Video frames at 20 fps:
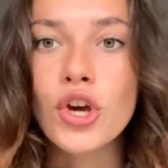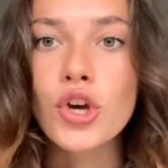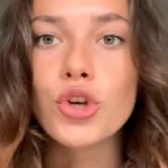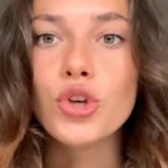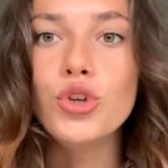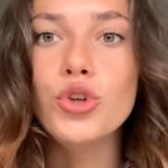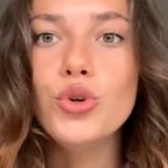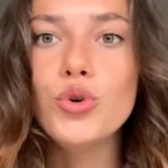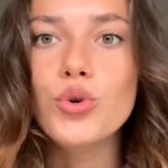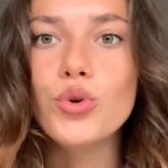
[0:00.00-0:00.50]

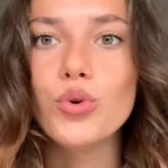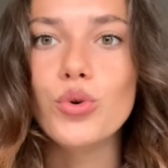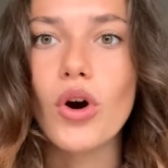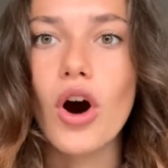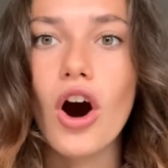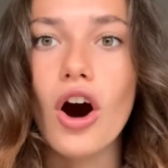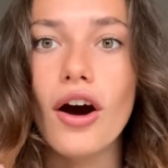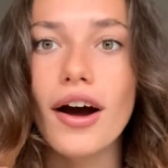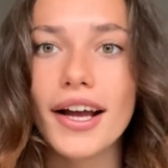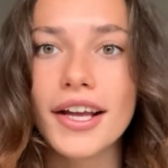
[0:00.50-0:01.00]
You
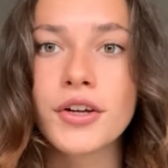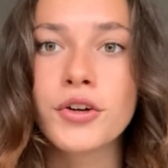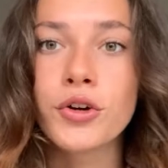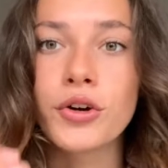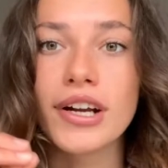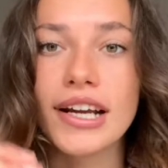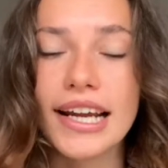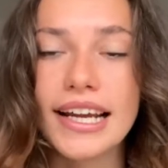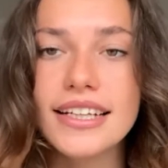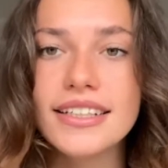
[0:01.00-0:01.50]
are a
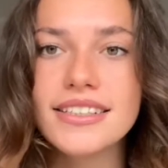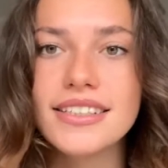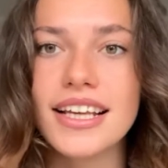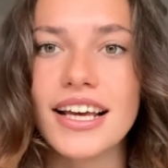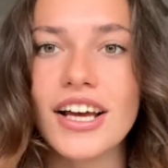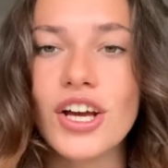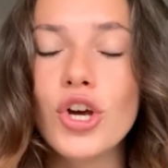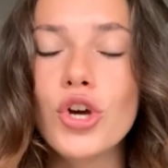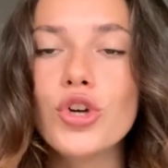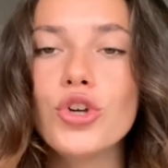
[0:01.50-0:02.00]

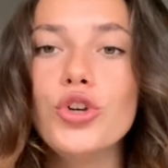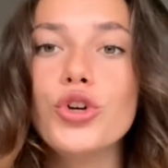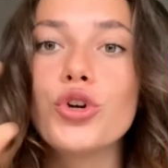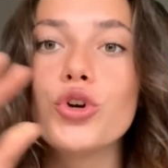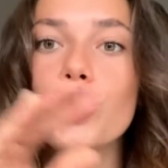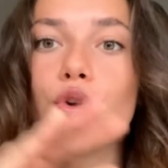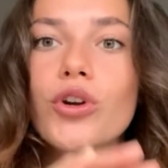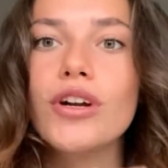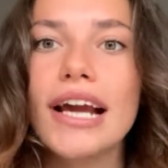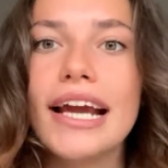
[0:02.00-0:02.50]
creator. You
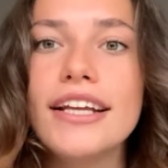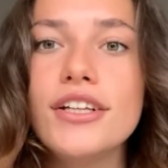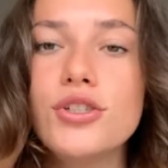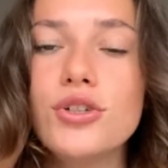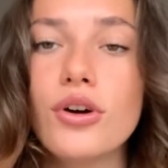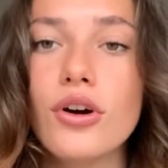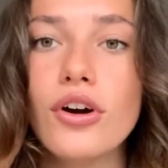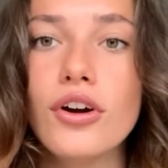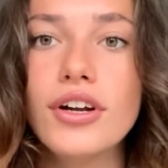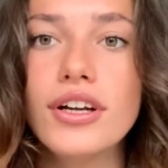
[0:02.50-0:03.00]
create
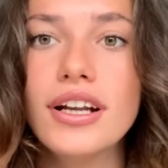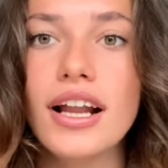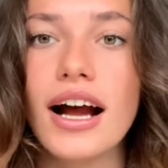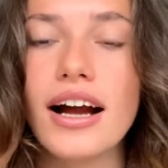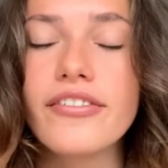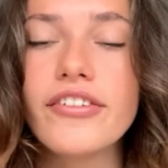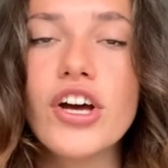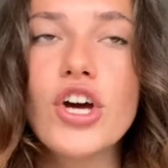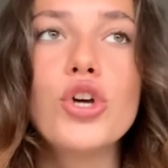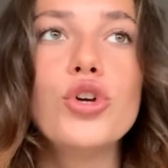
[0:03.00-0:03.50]
your own
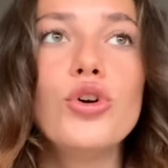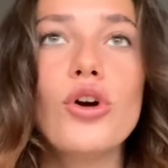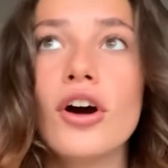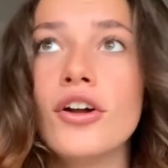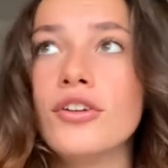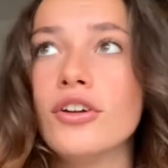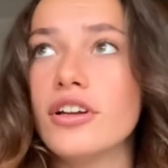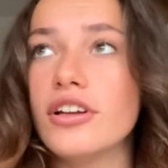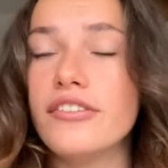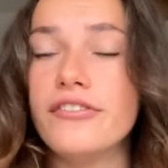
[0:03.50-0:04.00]
life. You are
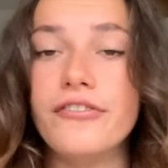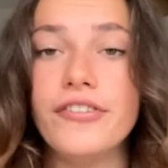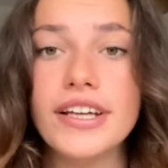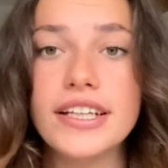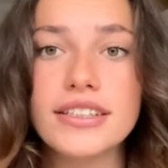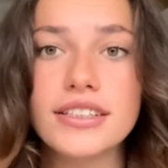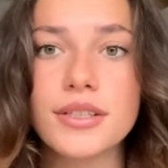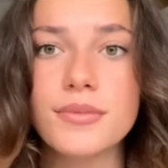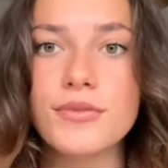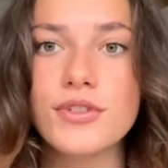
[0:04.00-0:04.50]
not a
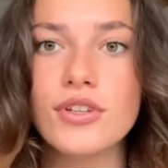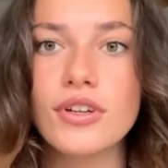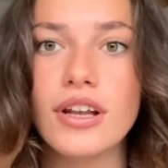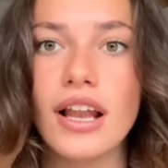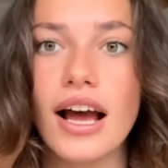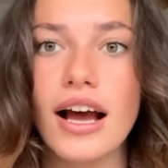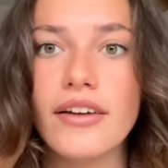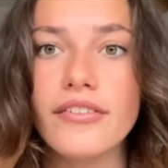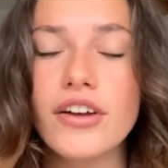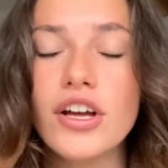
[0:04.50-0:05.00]
victim to
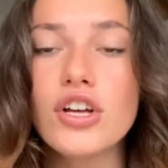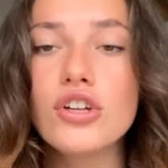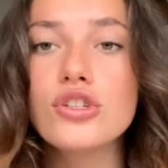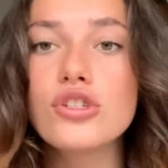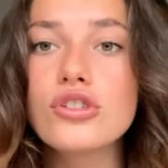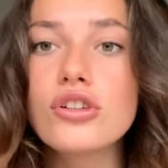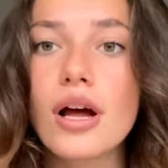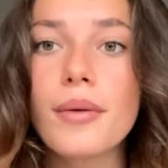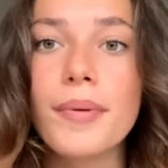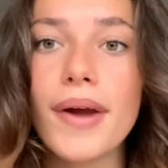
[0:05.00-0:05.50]
life.
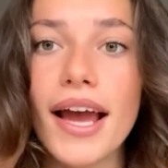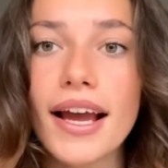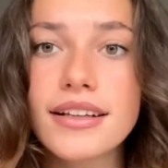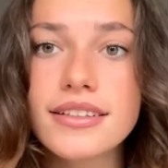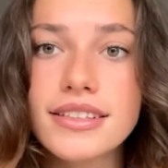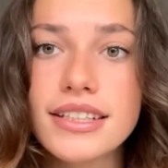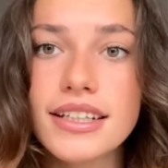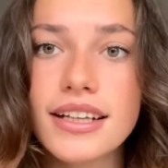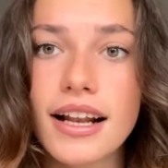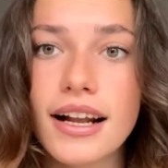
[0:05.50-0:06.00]
Stop
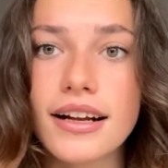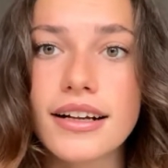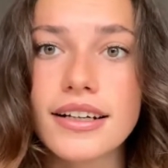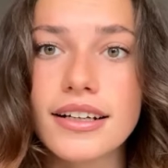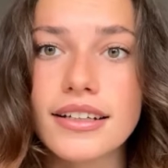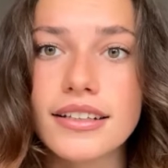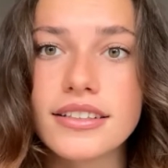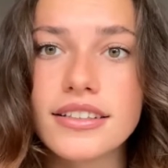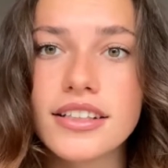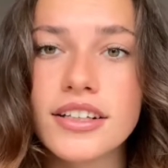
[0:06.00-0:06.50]
acting like
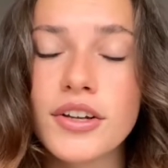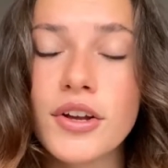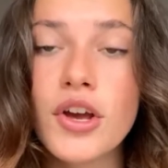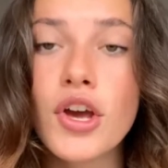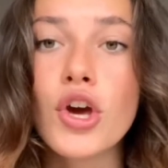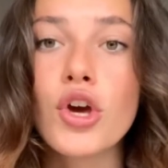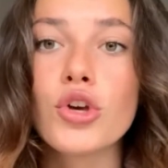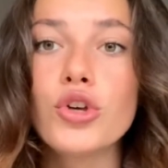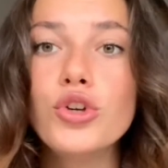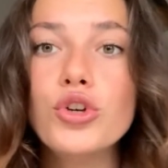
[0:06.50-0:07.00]
it.
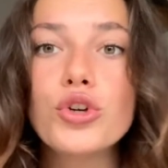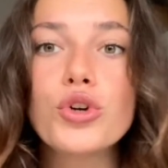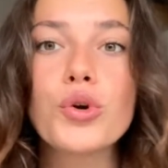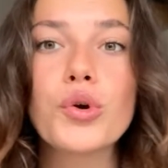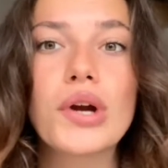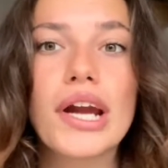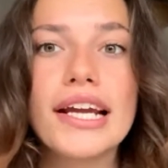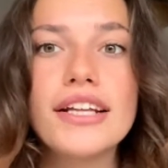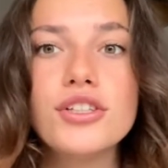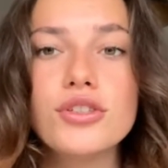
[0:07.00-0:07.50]
You
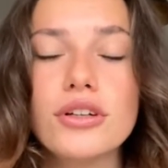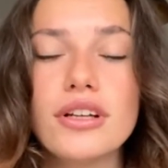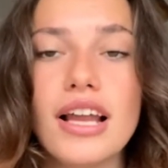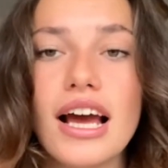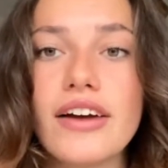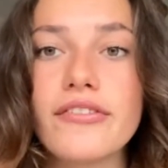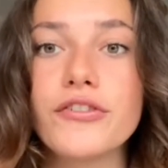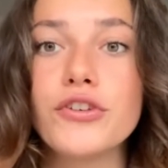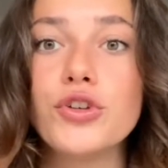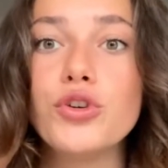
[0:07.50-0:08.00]
create your
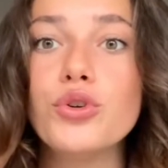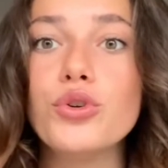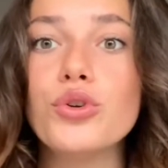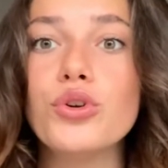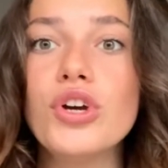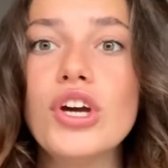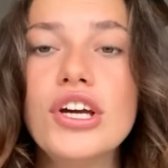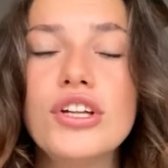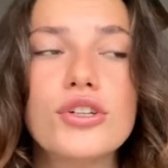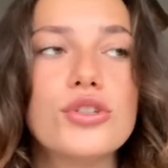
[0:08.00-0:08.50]
life.
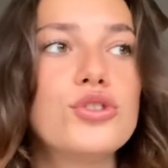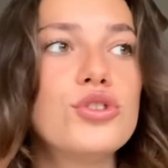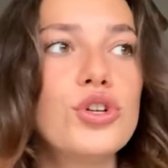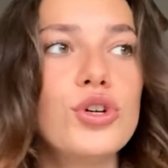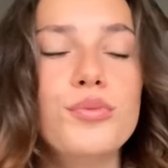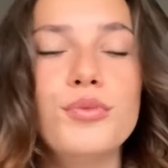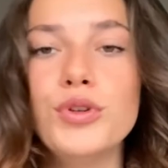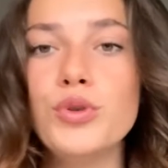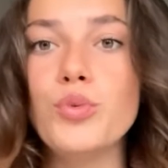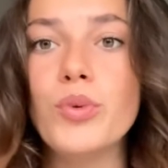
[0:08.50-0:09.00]
You
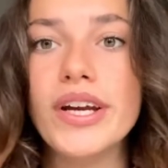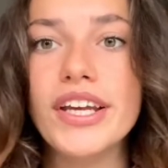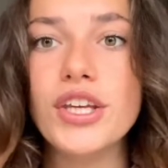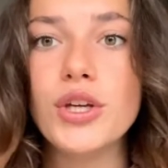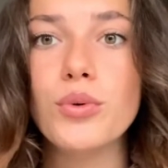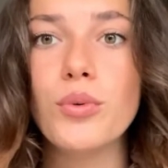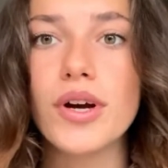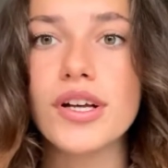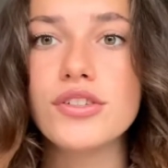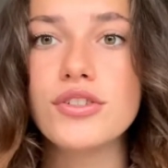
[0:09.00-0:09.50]
determine where
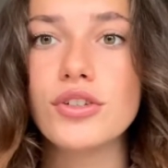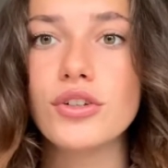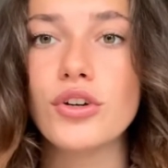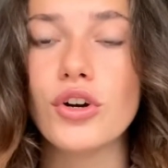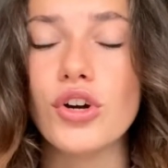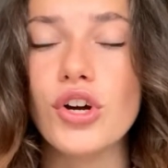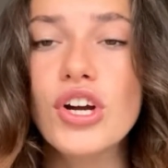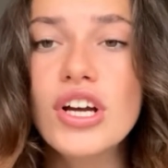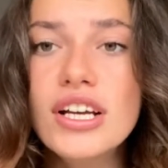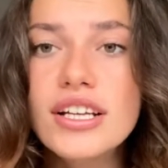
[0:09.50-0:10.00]
you want to
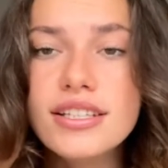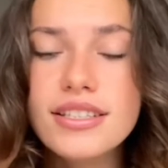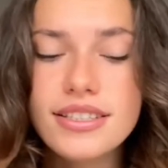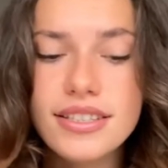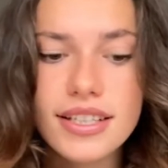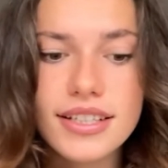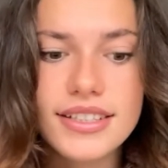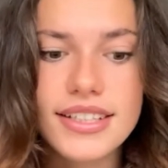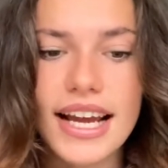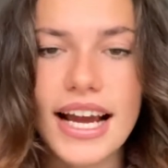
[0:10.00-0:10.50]
go.
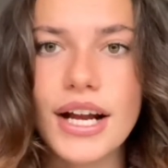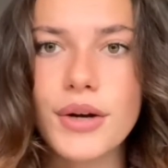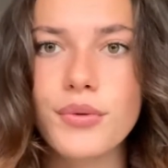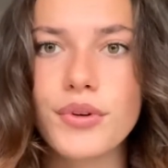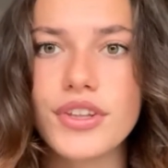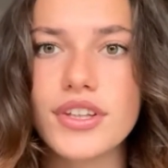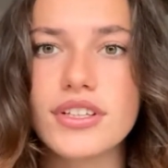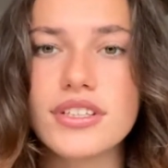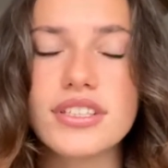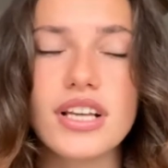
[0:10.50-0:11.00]
Sit down
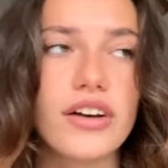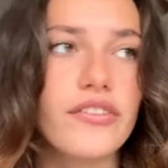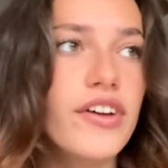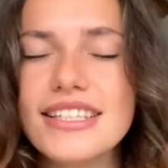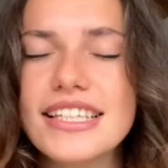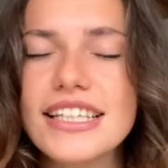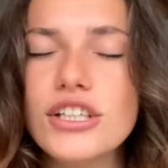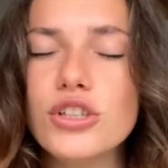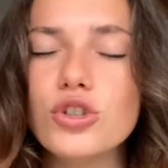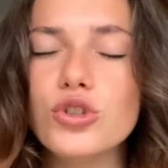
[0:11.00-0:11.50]
with yourself.
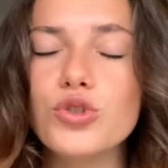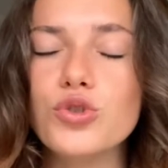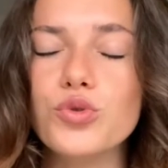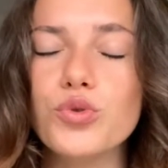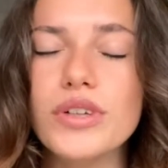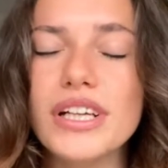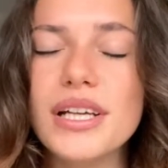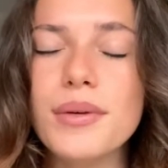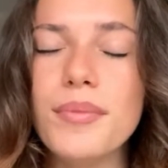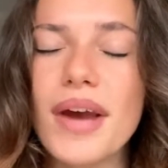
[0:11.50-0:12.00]
See your
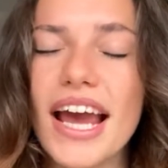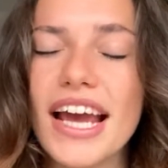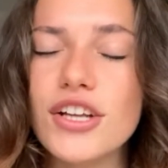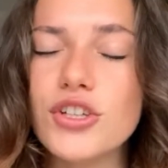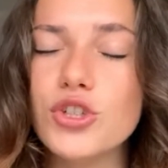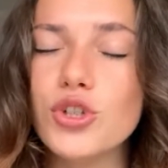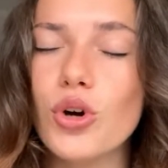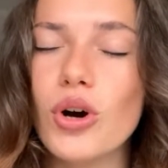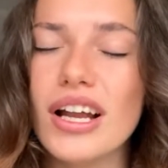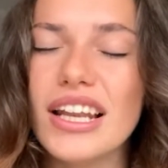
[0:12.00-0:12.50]
dream
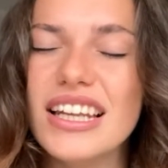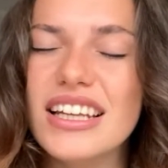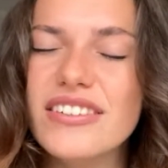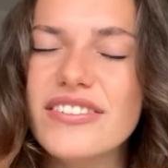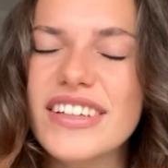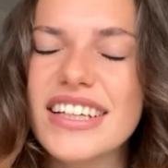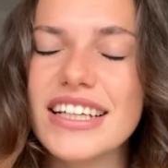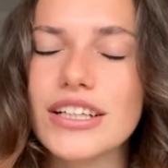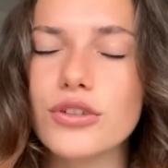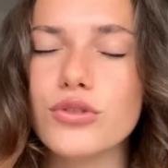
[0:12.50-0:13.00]
as you are
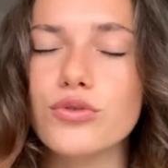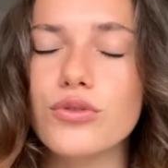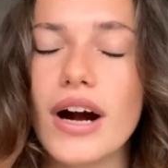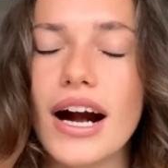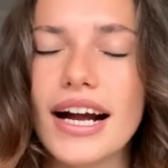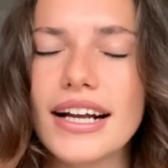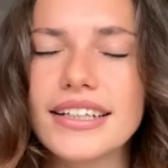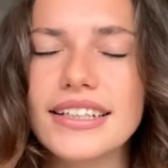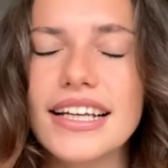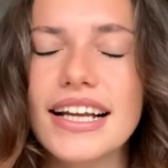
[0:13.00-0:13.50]
living it
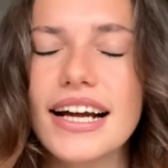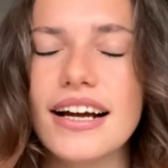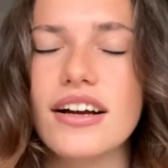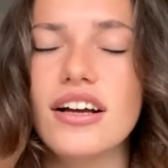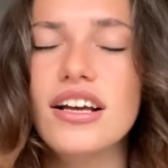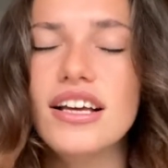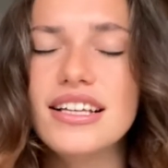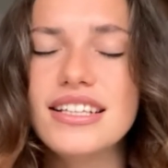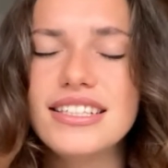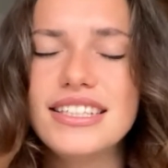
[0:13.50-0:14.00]
right now.
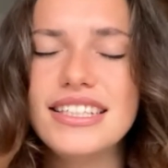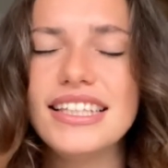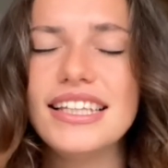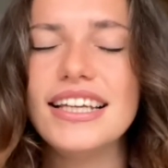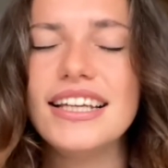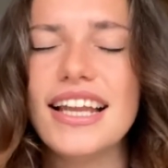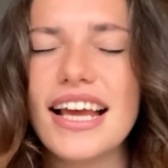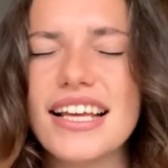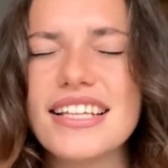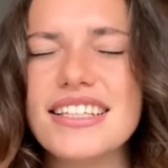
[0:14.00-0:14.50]
See
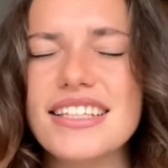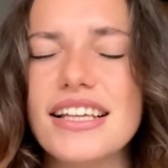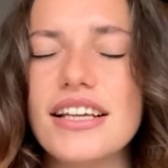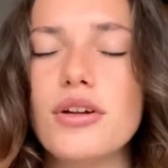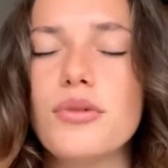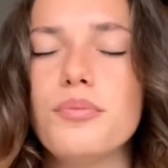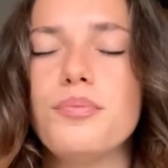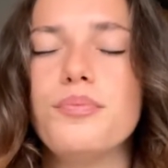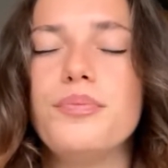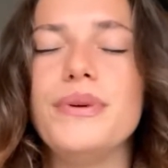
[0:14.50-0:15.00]
it as,
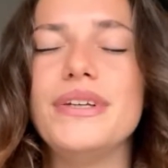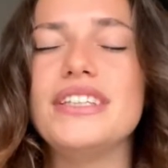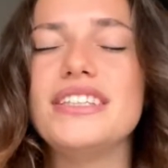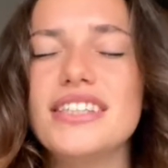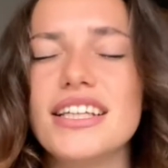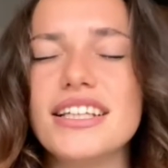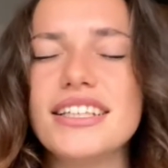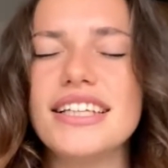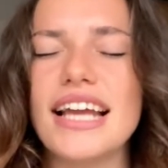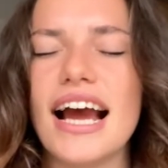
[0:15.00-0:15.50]

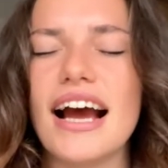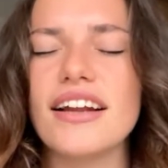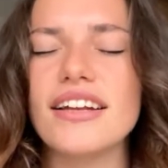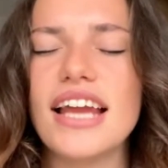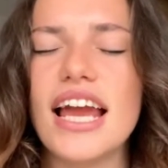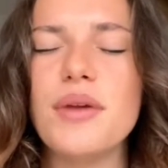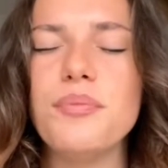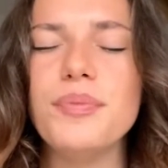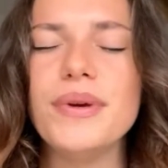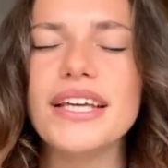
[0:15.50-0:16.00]
sit down
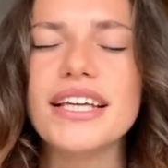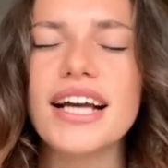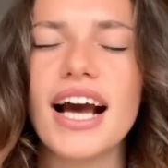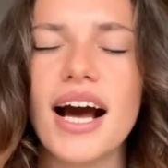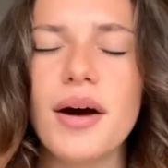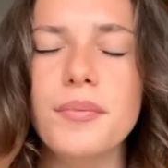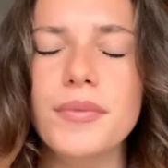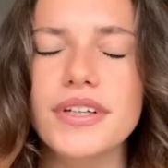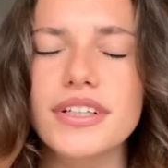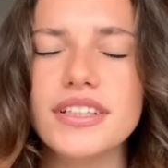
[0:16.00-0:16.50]
and
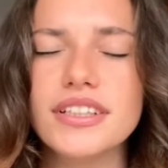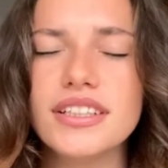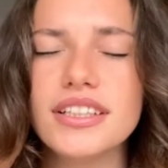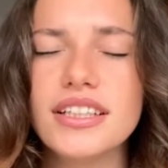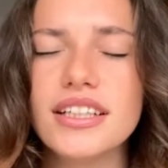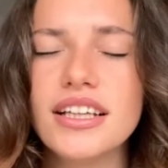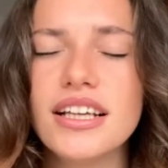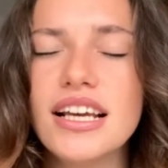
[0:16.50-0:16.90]
become it.